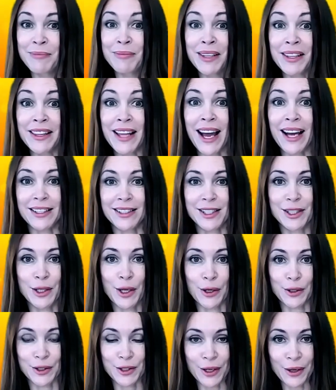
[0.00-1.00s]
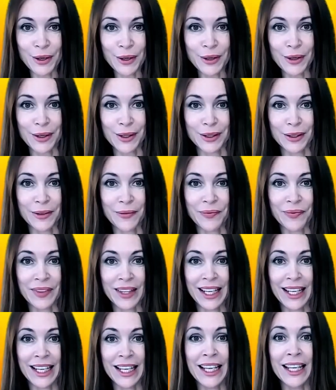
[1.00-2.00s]
But that's not all.
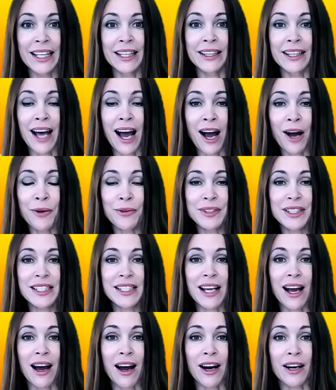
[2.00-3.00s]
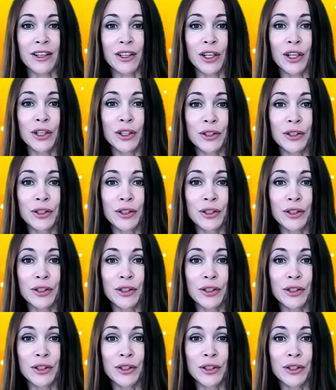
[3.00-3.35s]
Nouns are